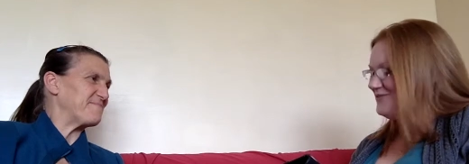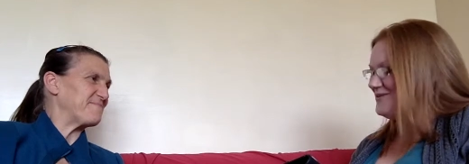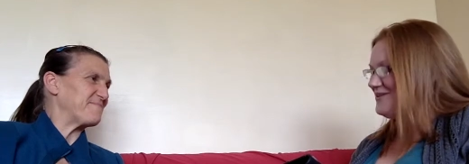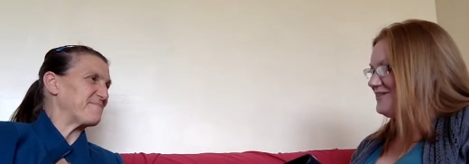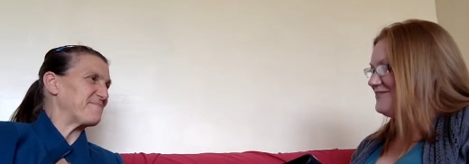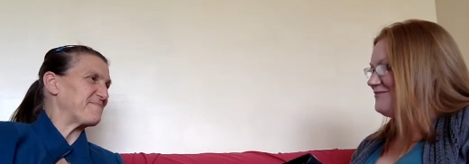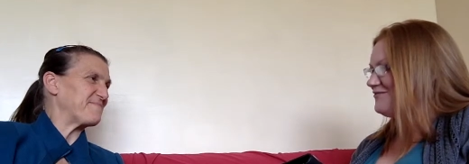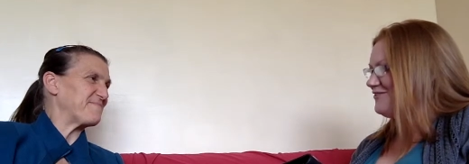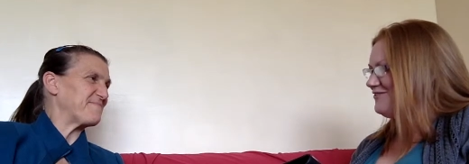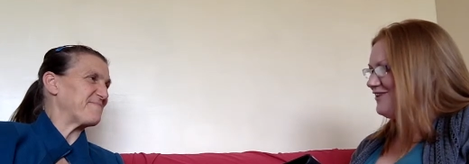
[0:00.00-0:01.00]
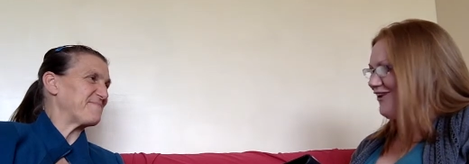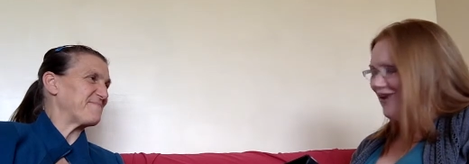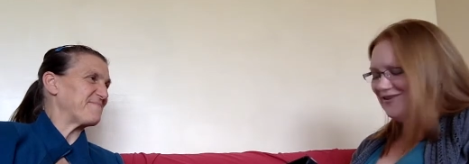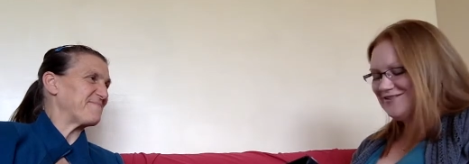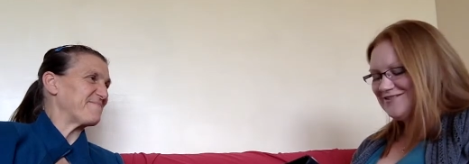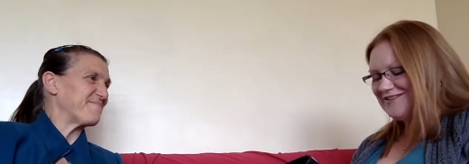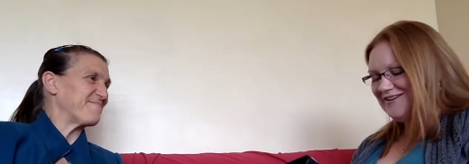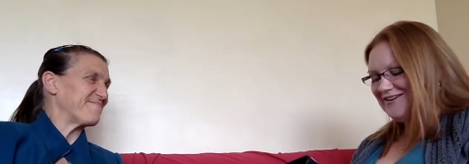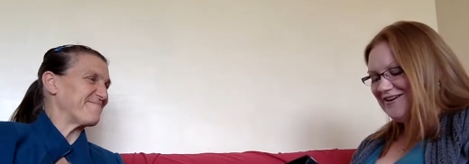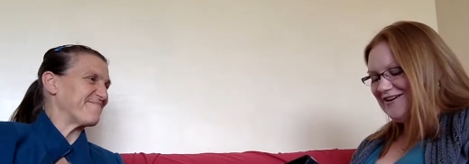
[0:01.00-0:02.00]
Speaker 1: Well, I think we've covered a lot.
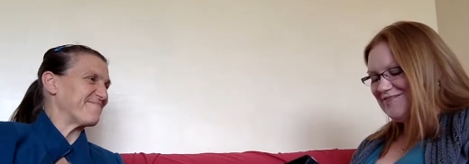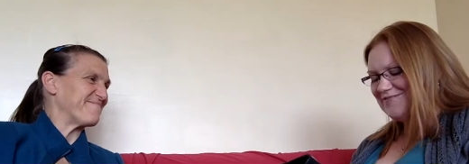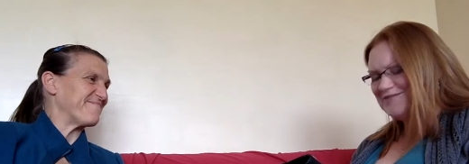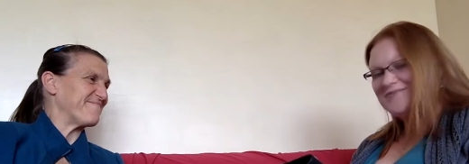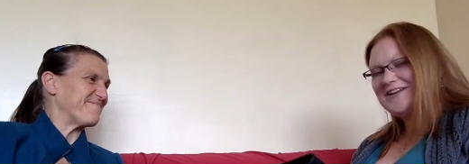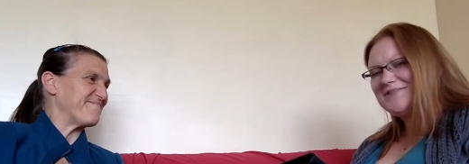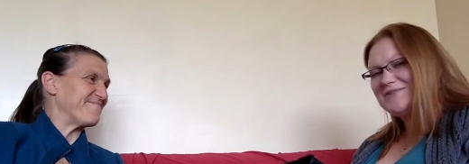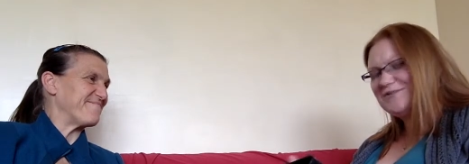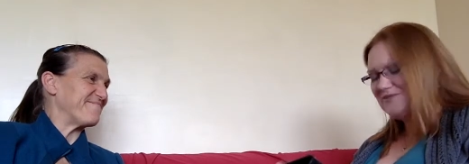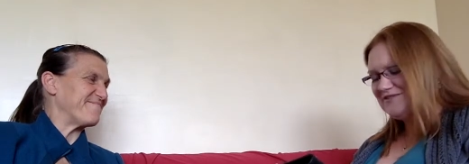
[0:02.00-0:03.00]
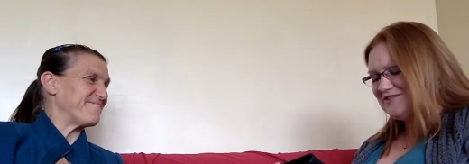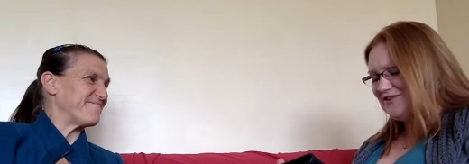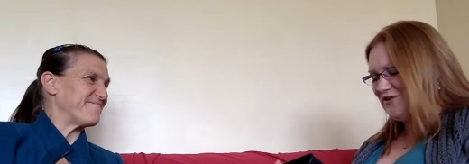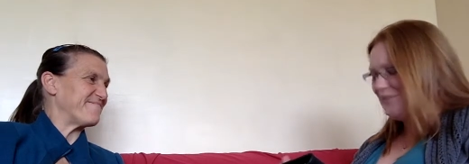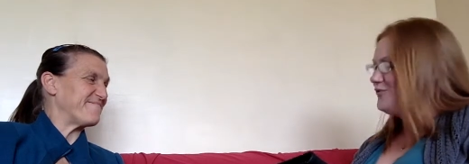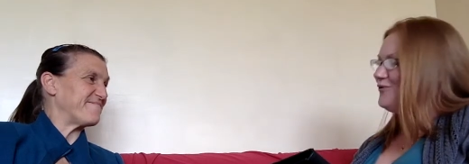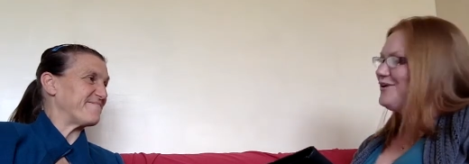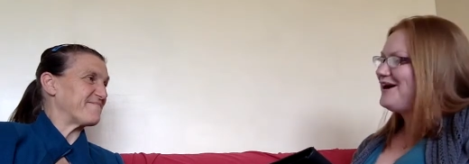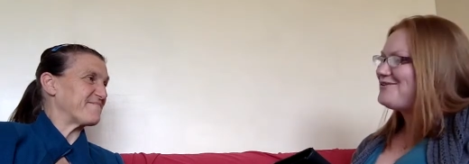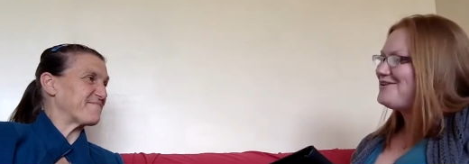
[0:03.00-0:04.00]
So if anybody wants to know
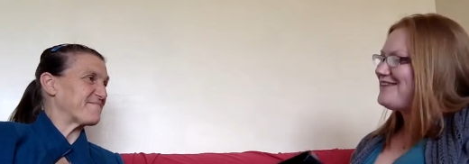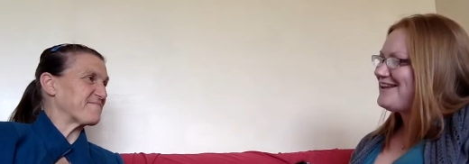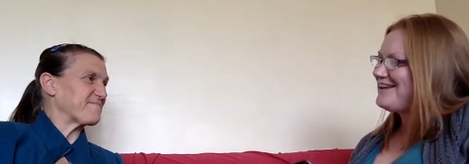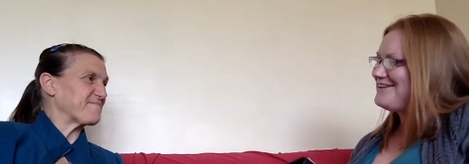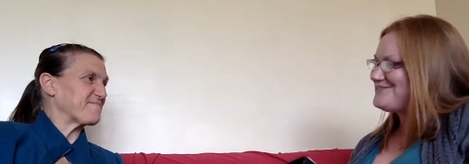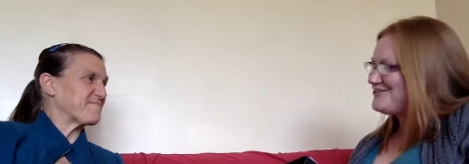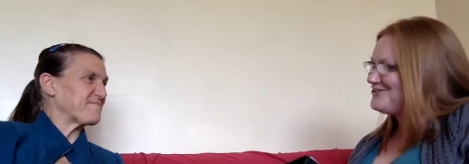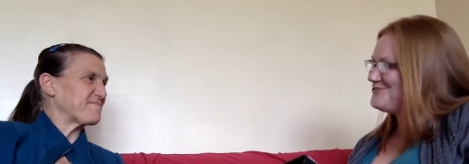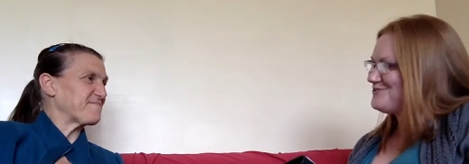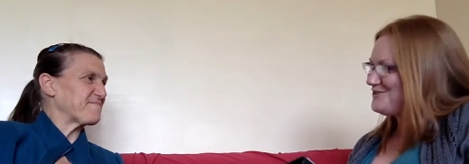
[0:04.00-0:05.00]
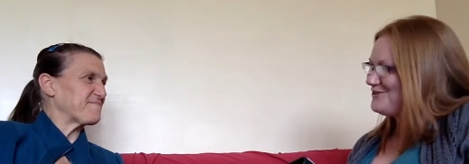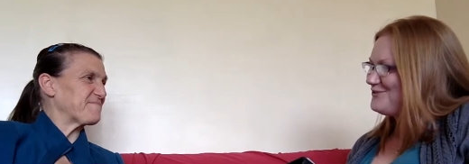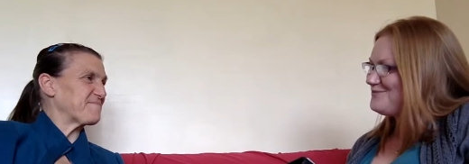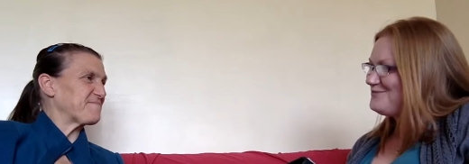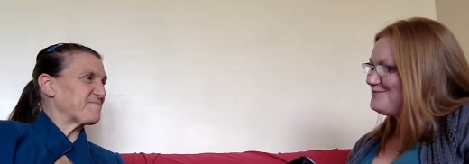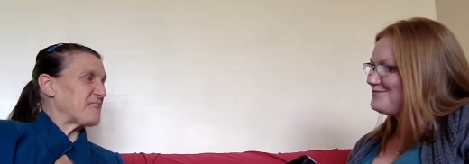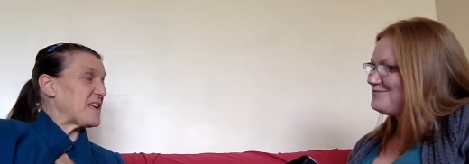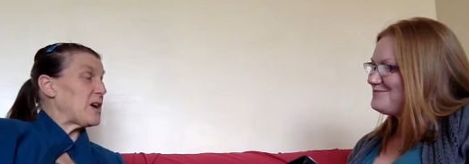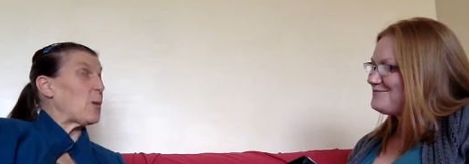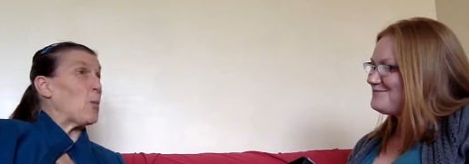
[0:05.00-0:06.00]
more, how can they get in touch with you?
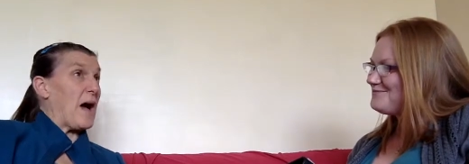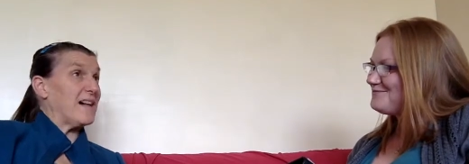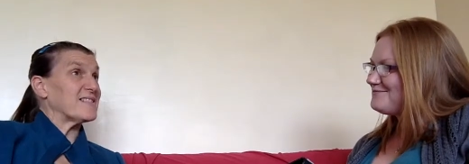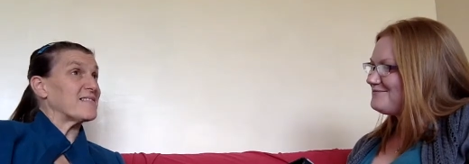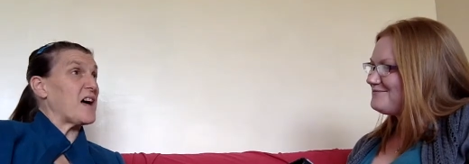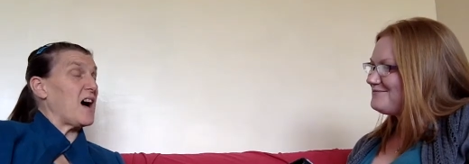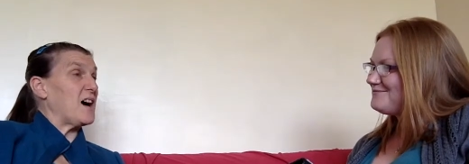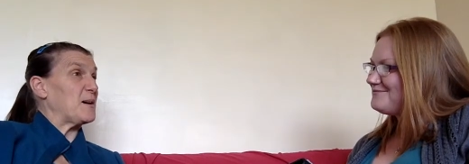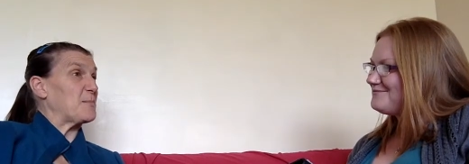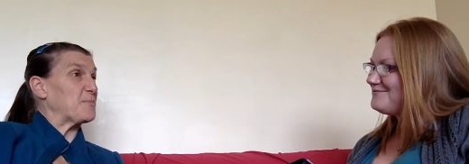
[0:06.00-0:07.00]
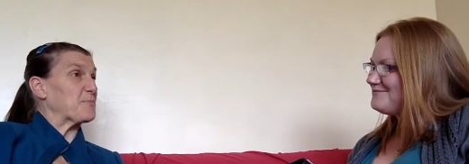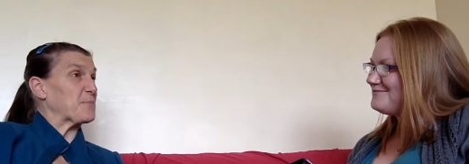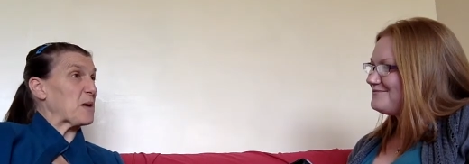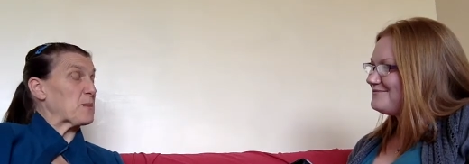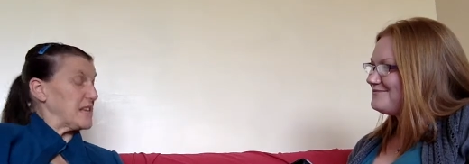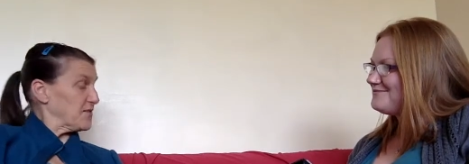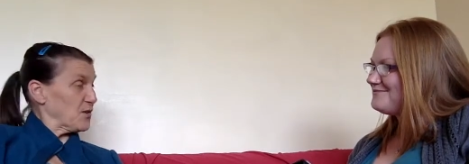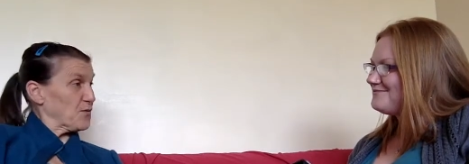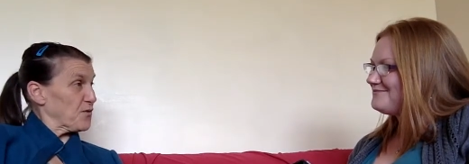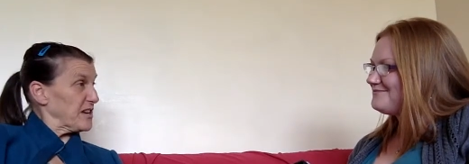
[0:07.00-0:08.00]
Speaker 2: Well, please
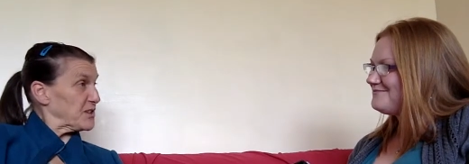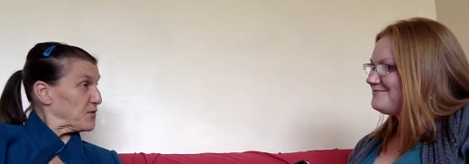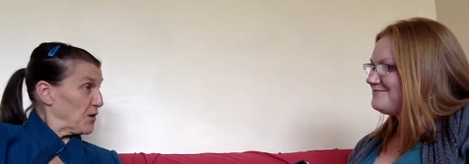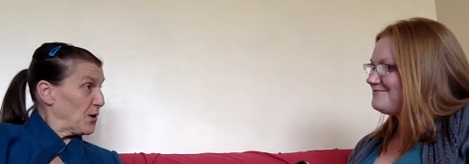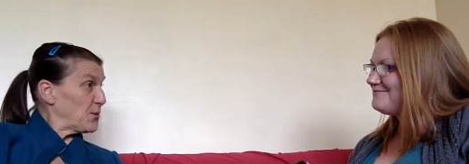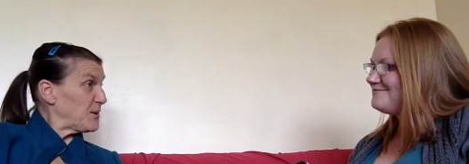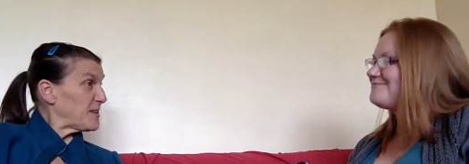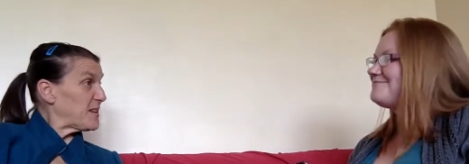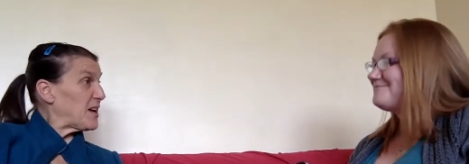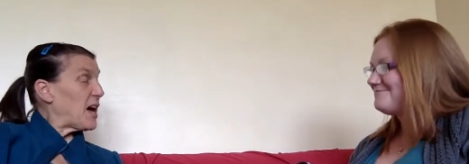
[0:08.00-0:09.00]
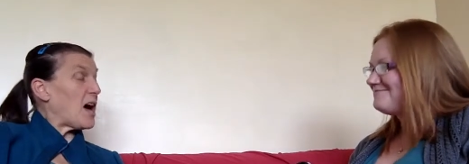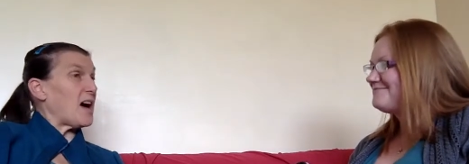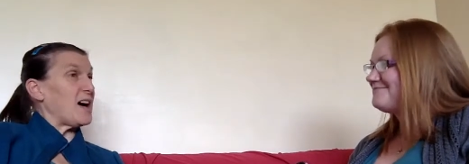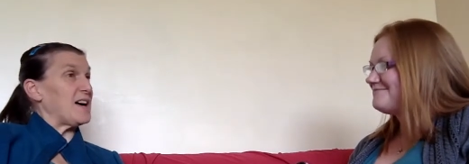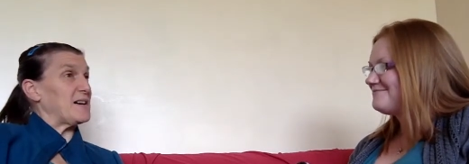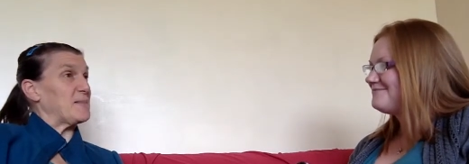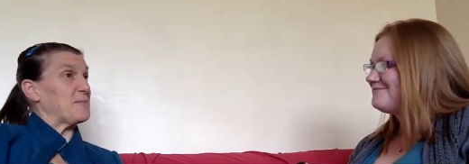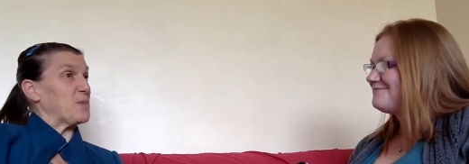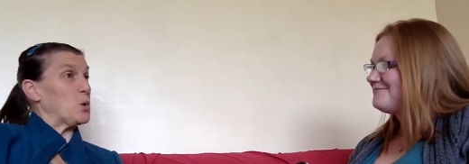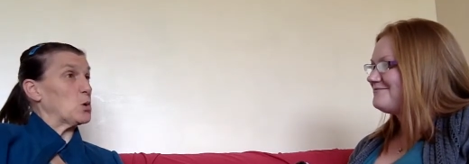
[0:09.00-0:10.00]
feel free to phone
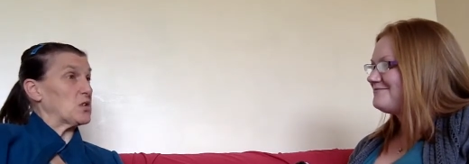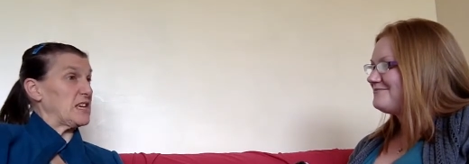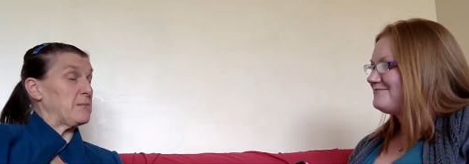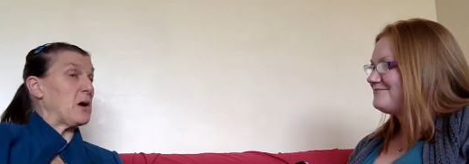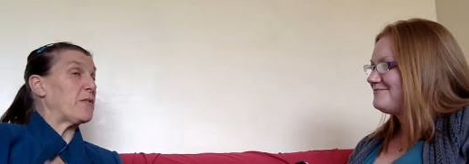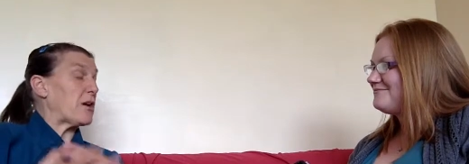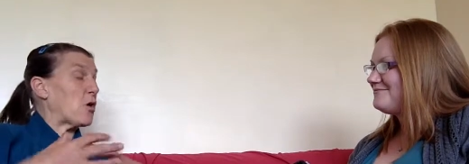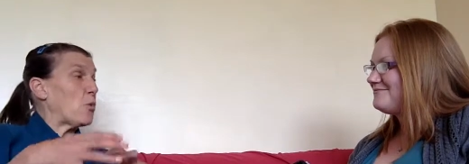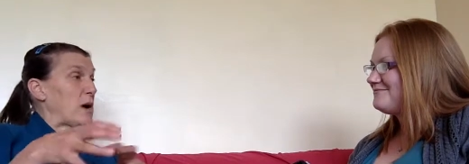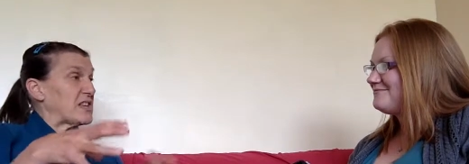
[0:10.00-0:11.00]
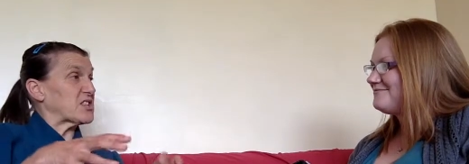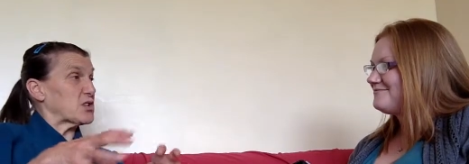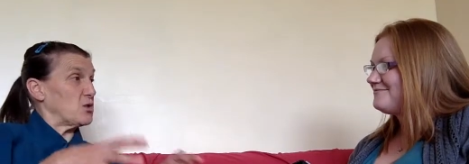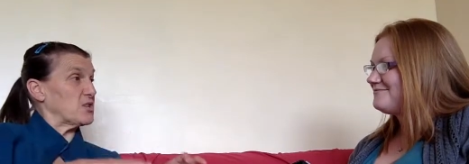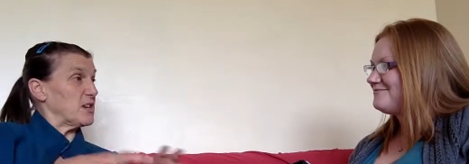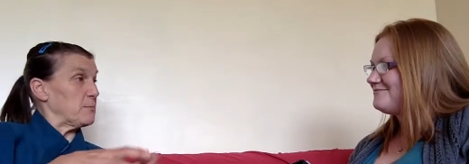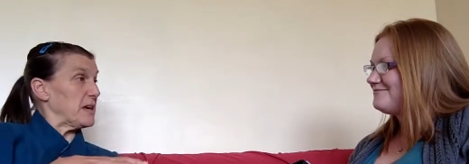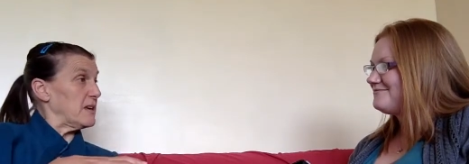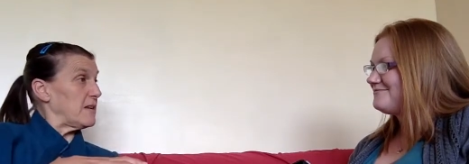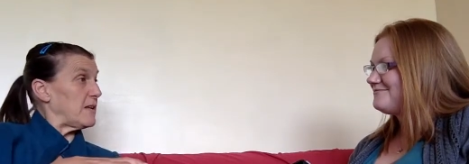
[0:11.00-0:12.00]
or to email. There are ways to contact me